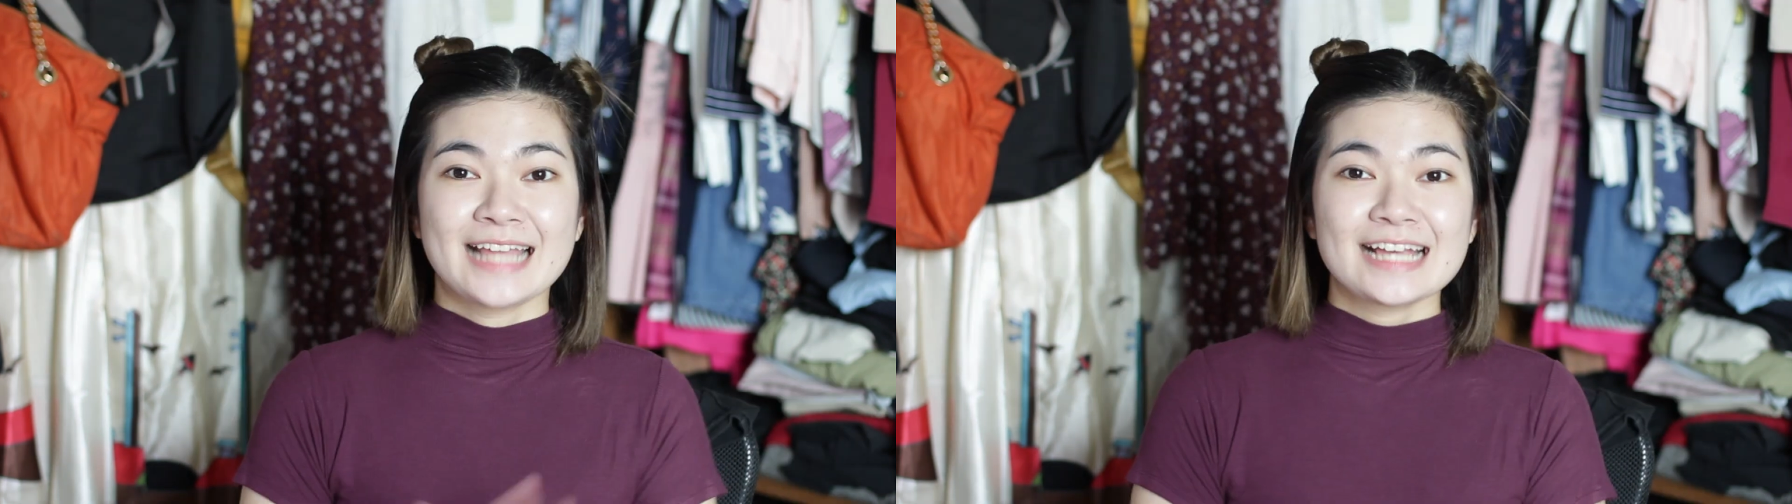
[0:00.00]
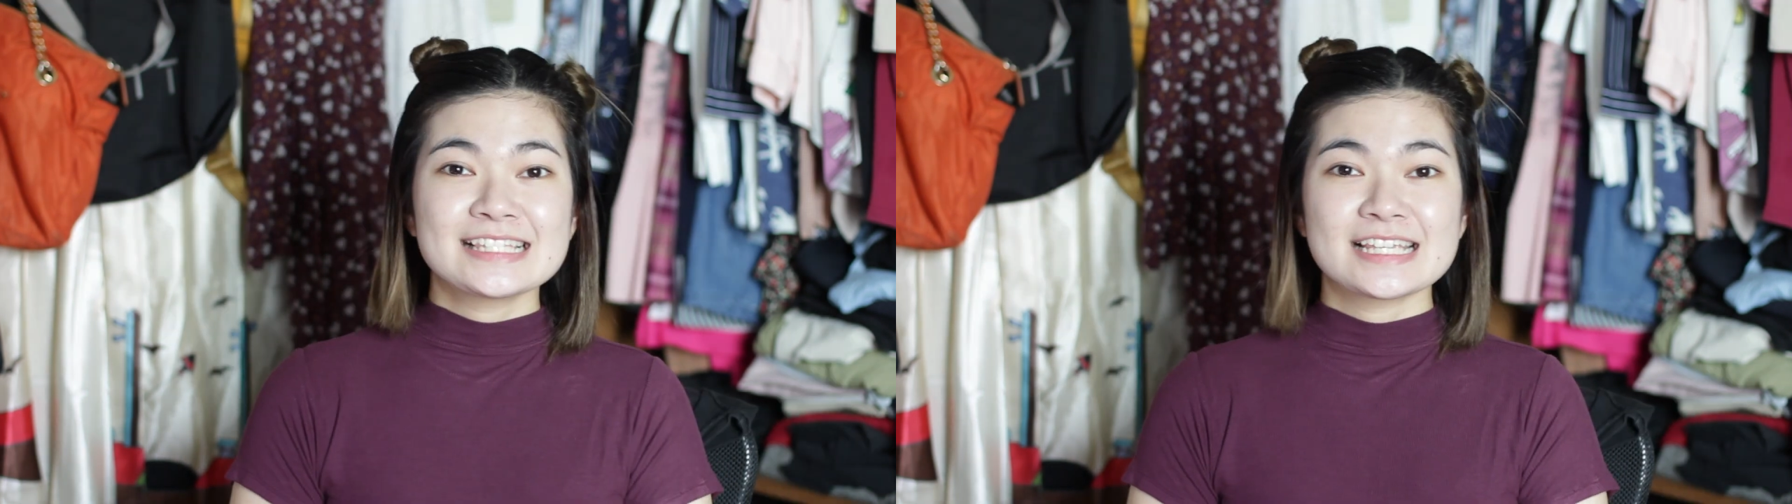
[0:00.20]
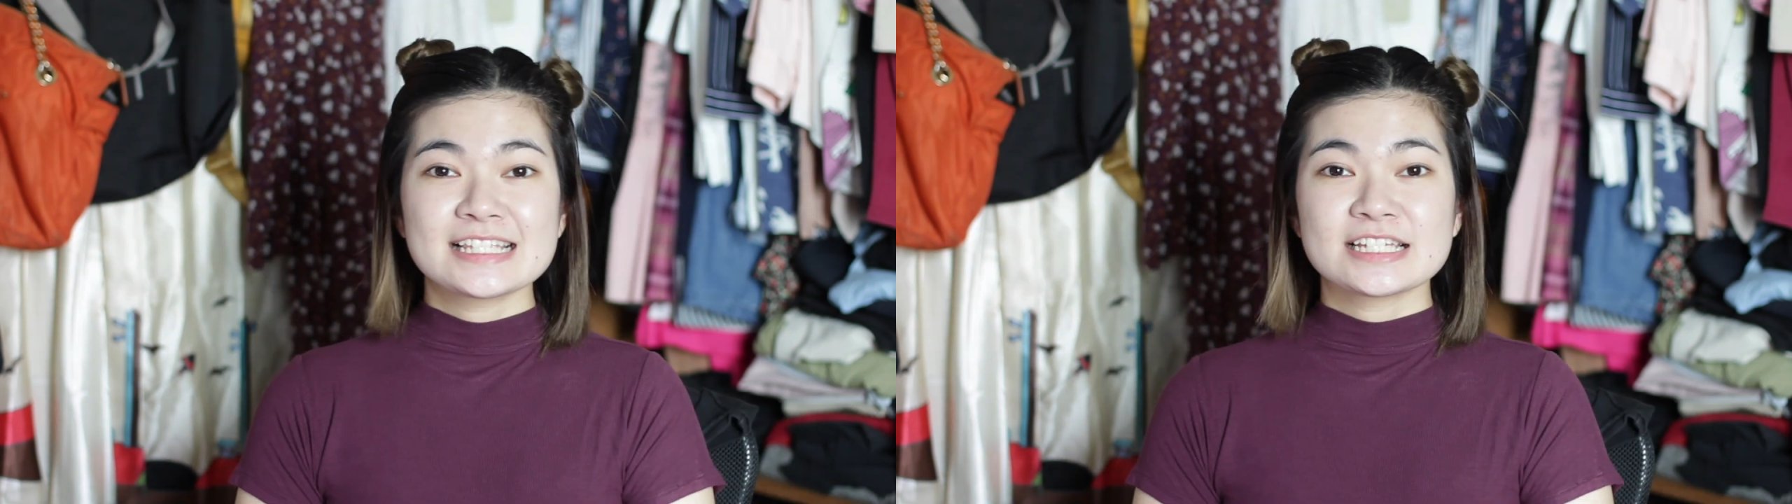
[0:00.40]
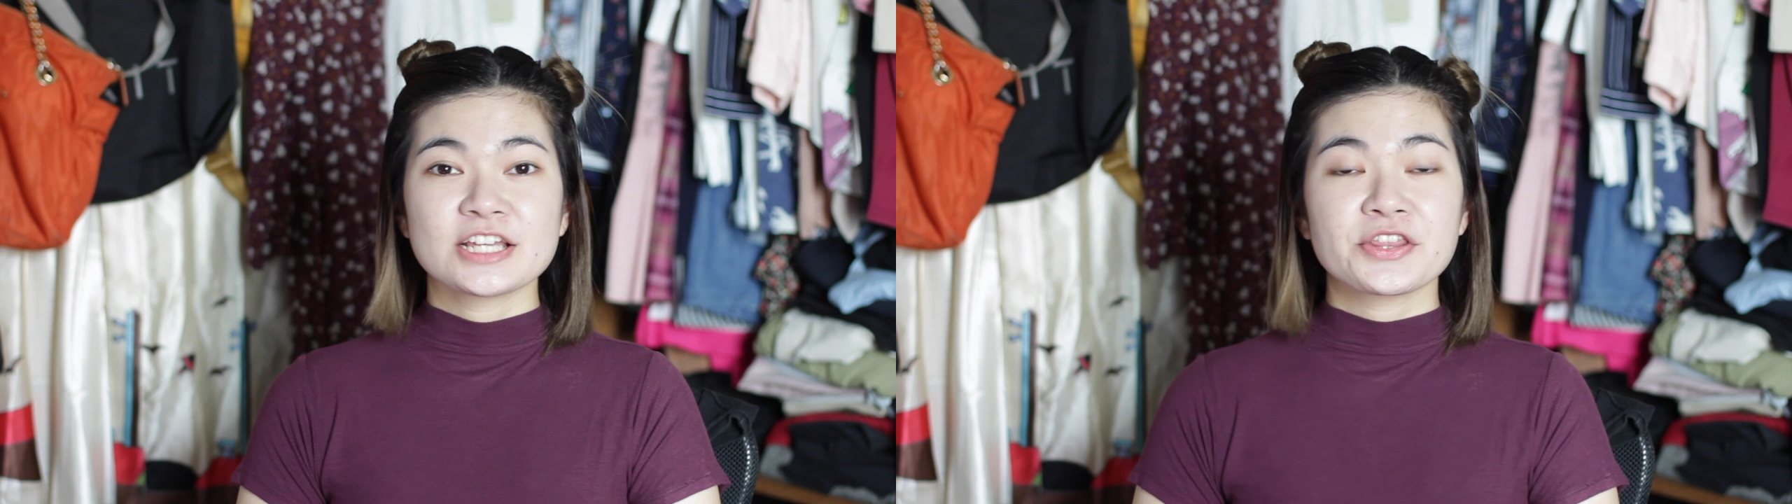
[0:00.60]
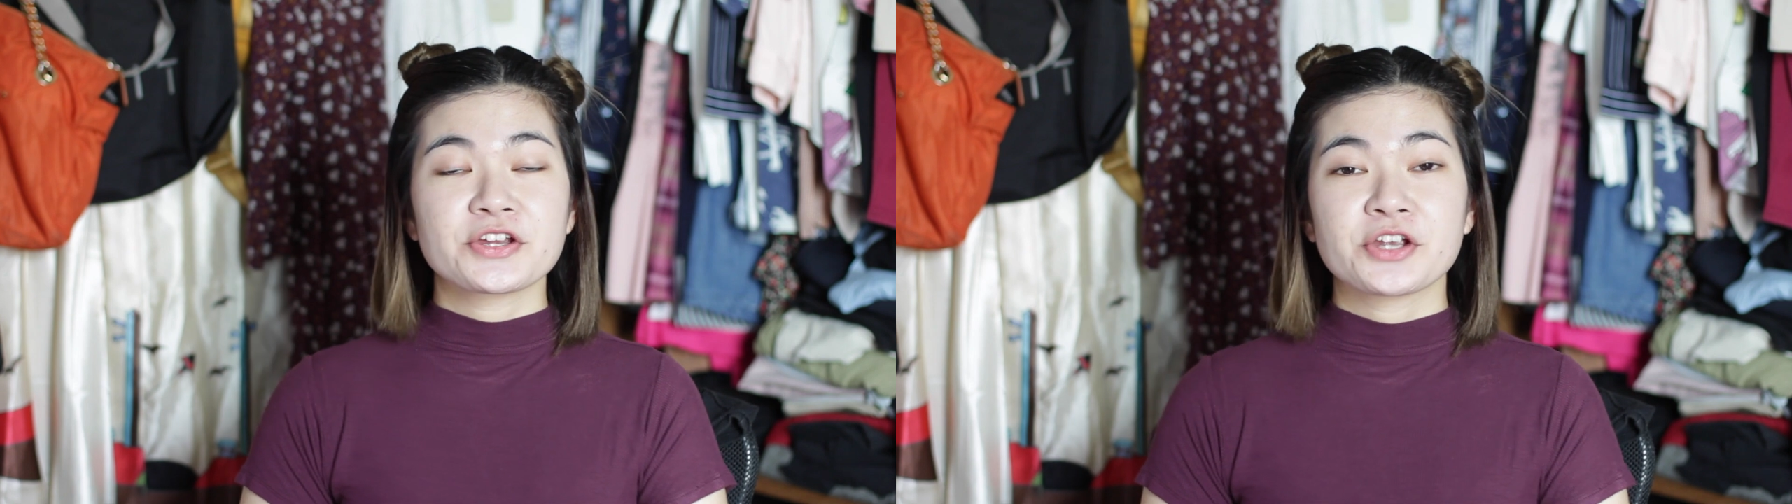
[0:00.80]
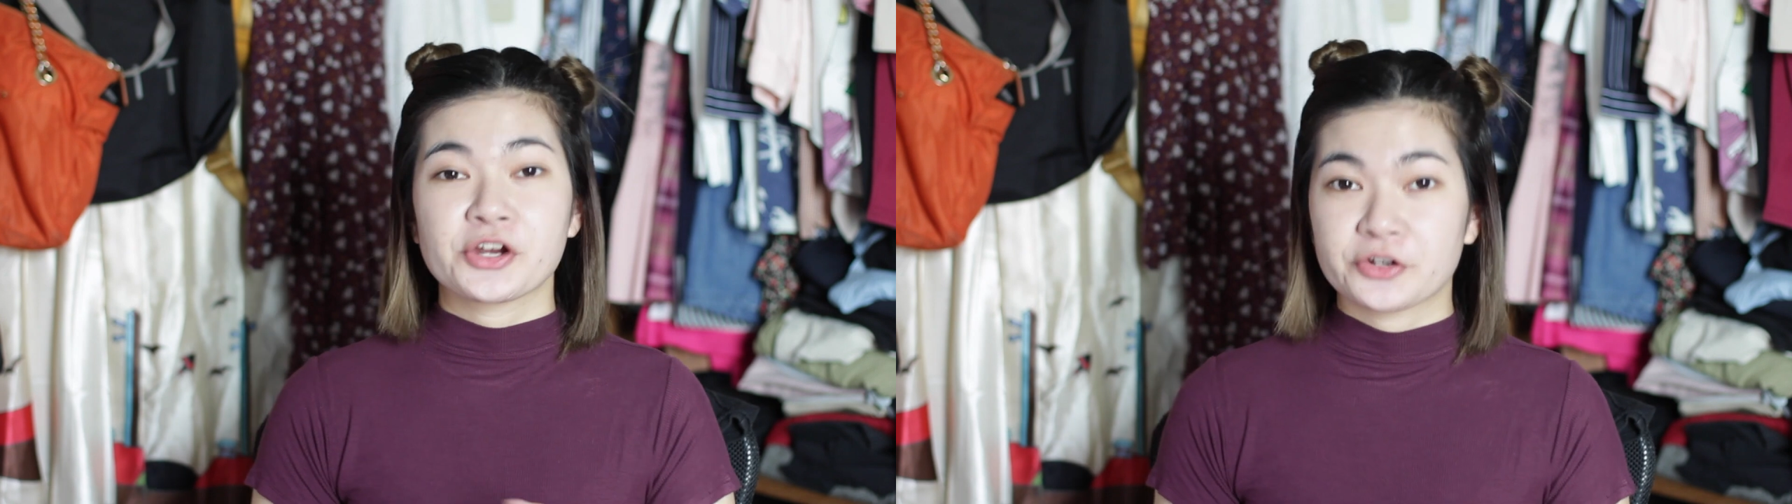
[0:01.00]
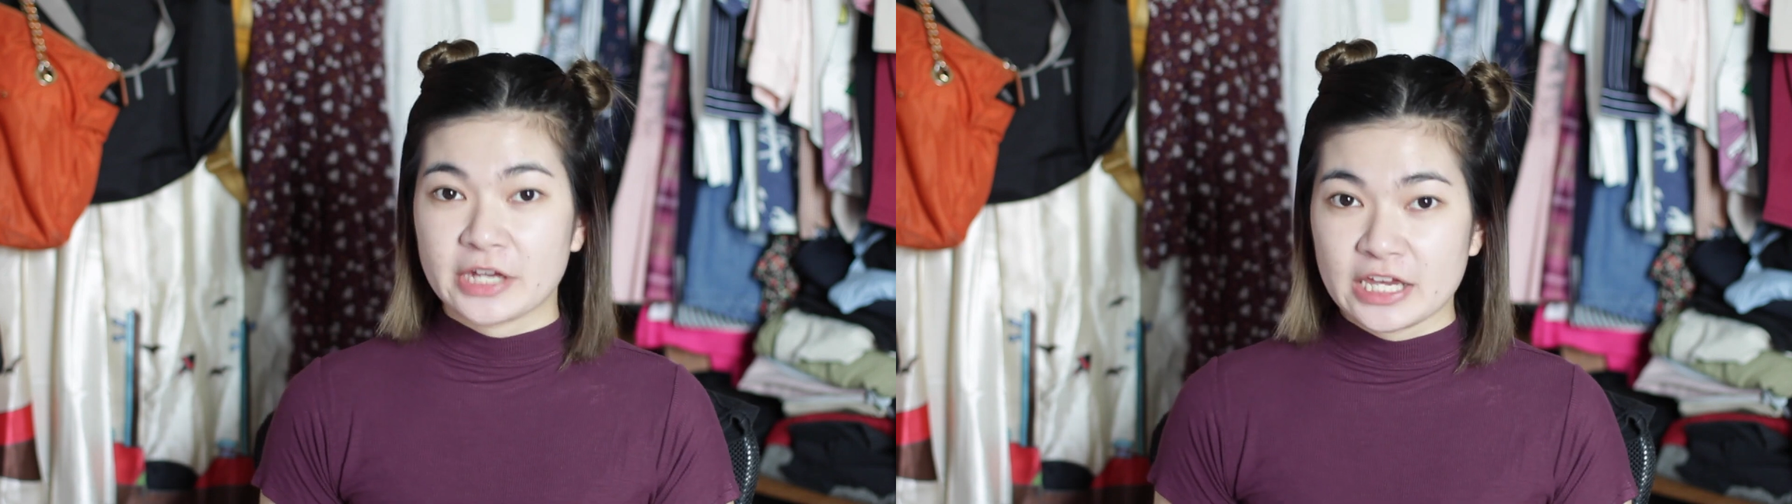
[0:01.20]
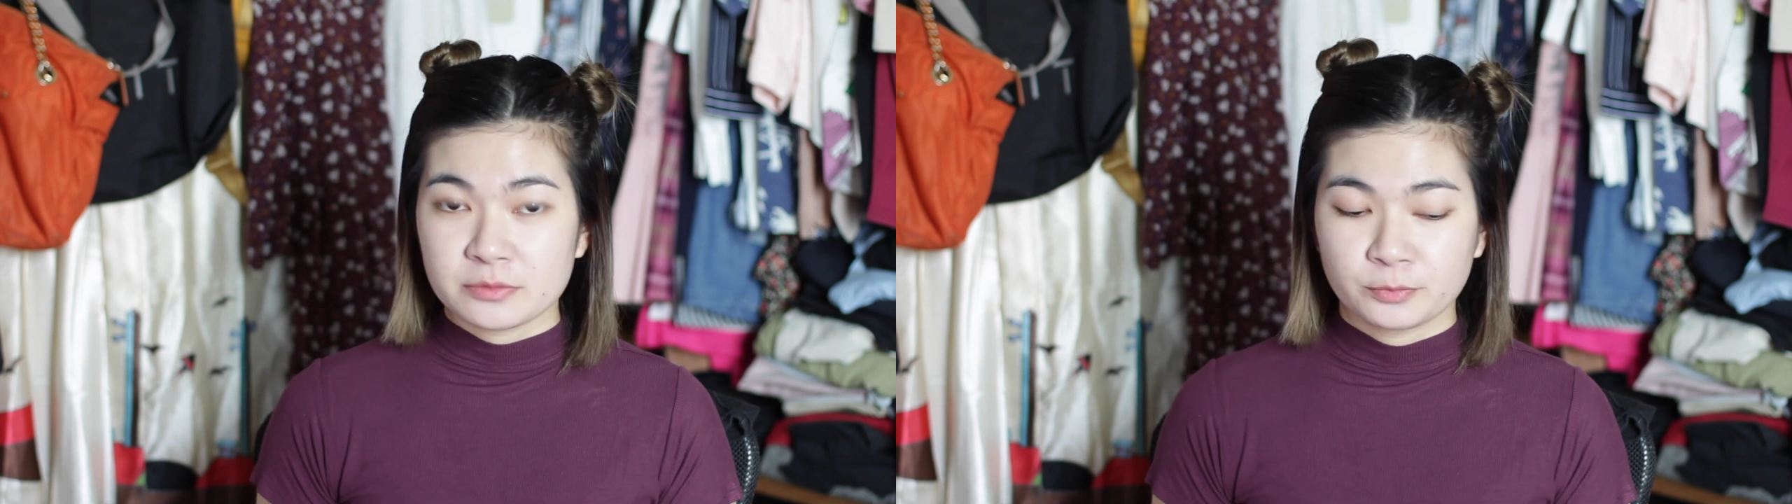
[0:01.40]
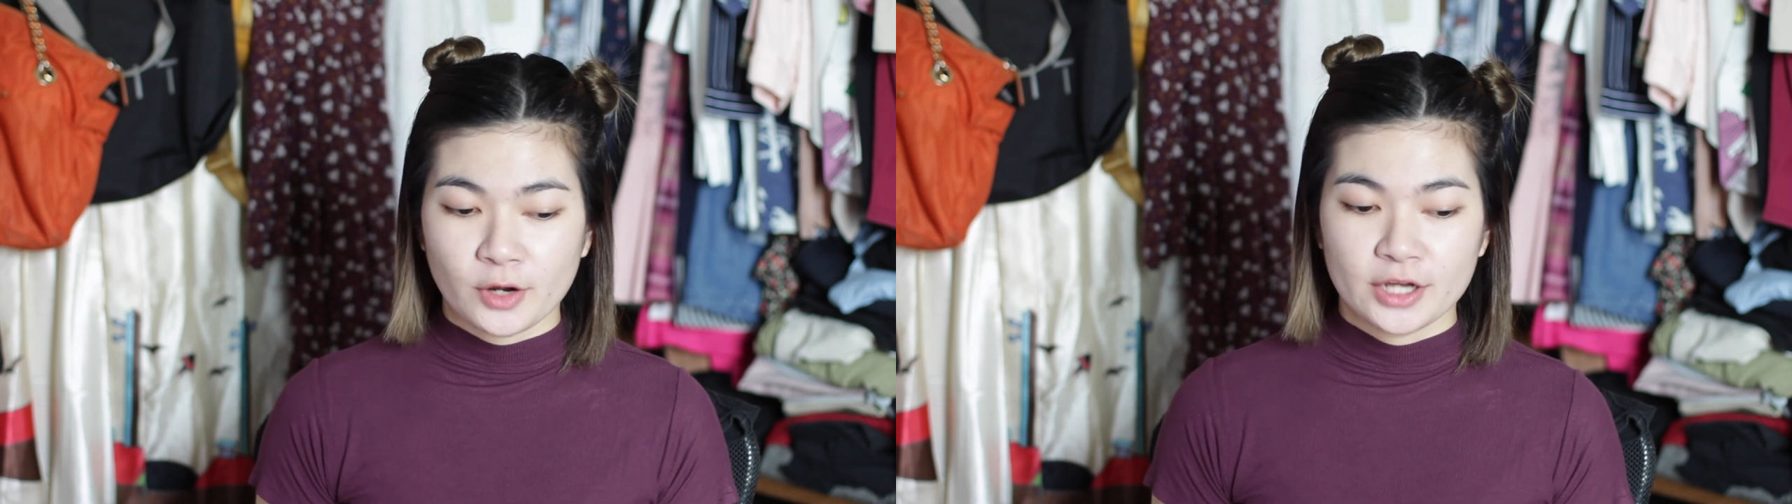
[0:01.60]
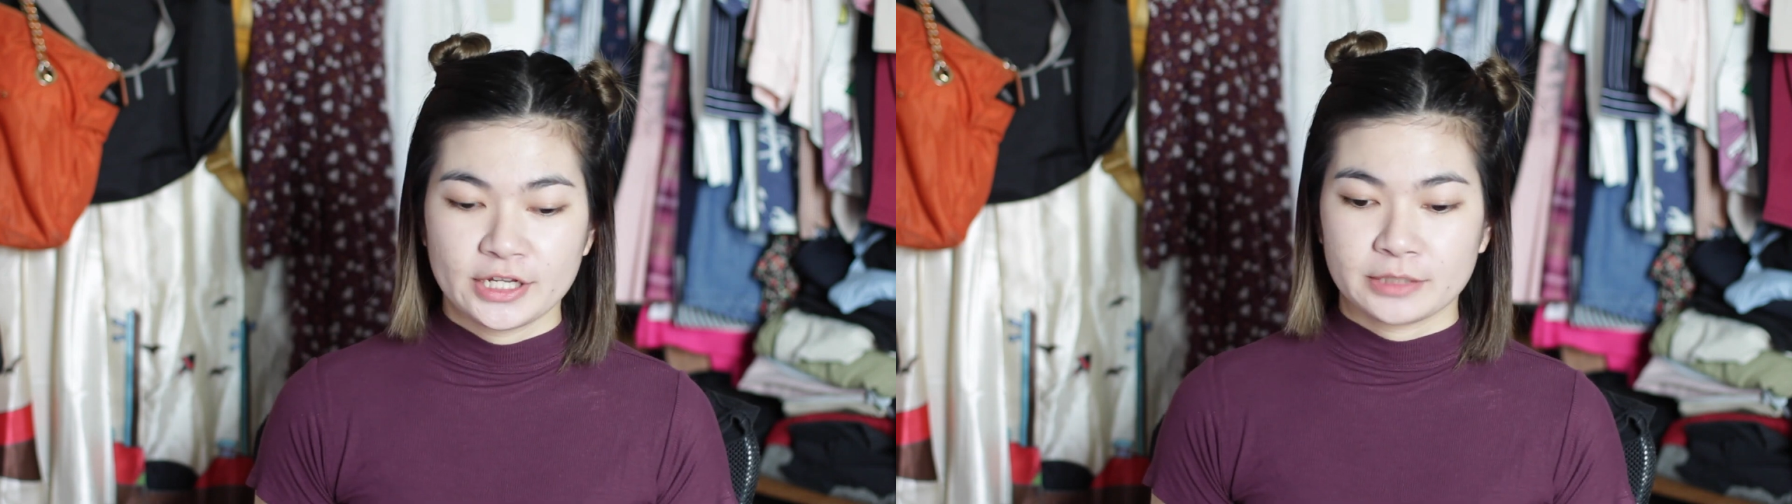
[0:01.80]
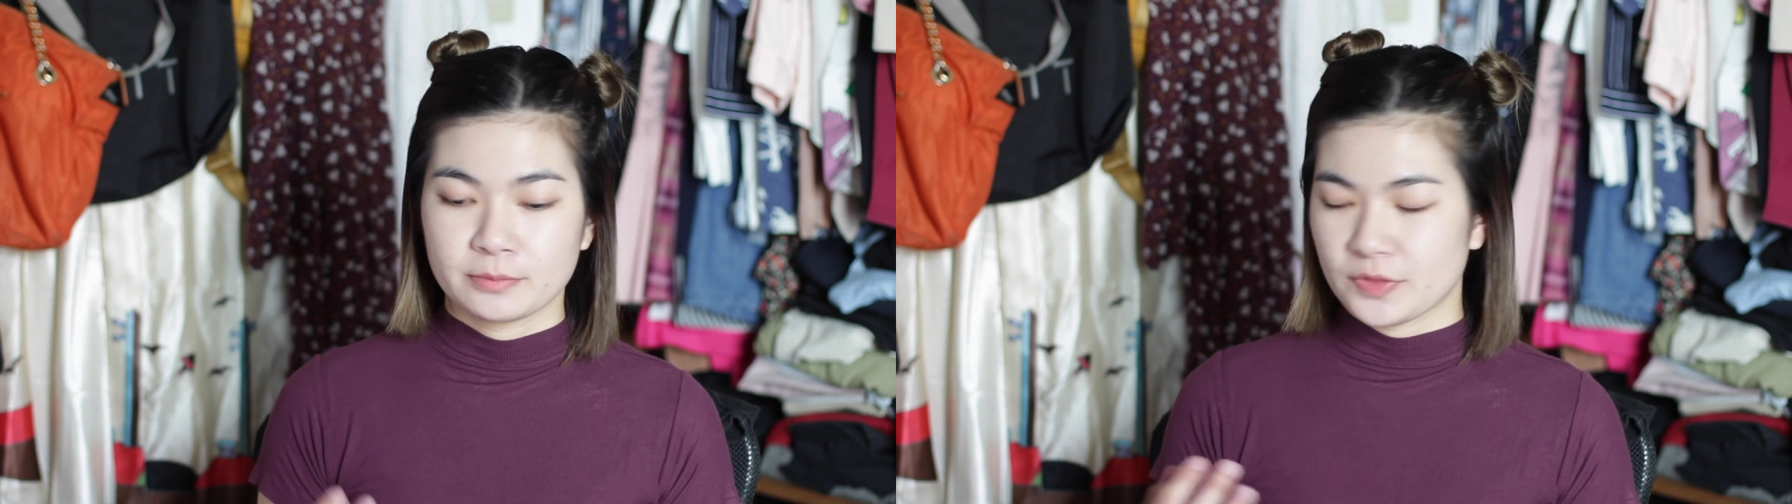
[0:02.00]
Next is another Korean product,